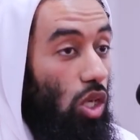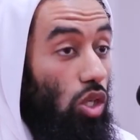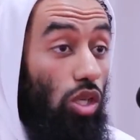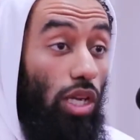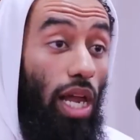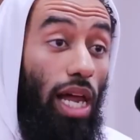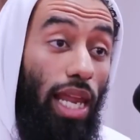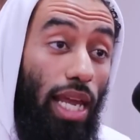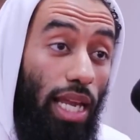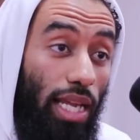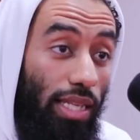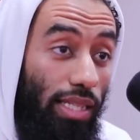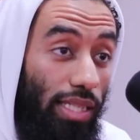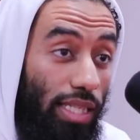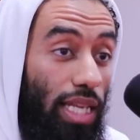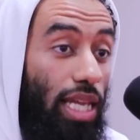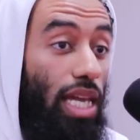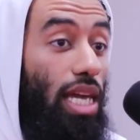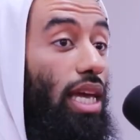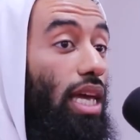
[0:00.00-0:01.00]
So that they can
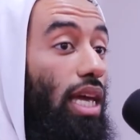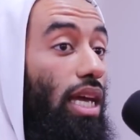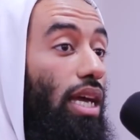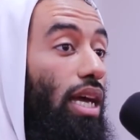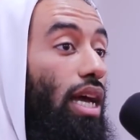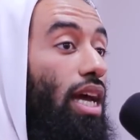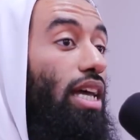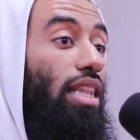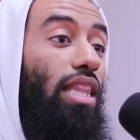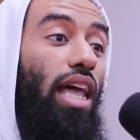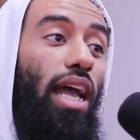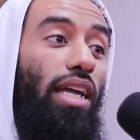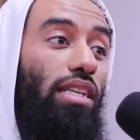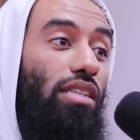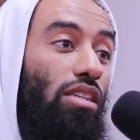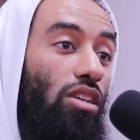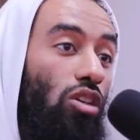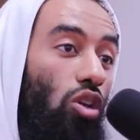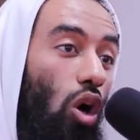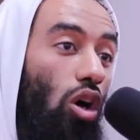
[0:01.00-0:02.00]
see that
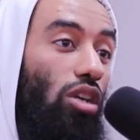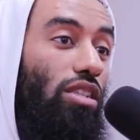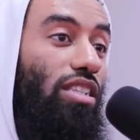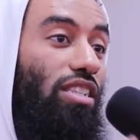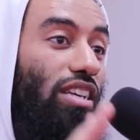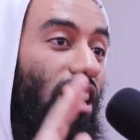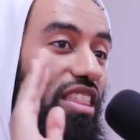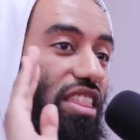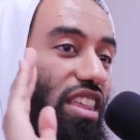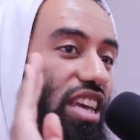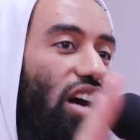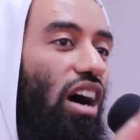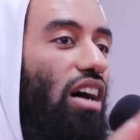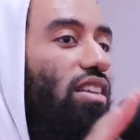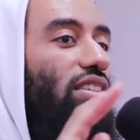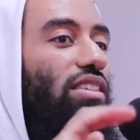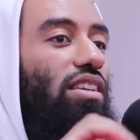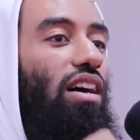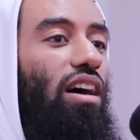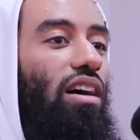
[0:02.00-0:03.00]
it's not the
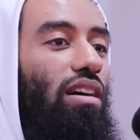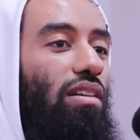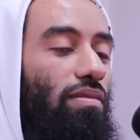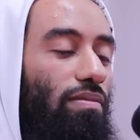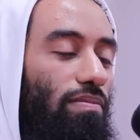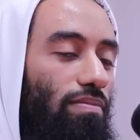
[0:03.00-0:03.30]
answer.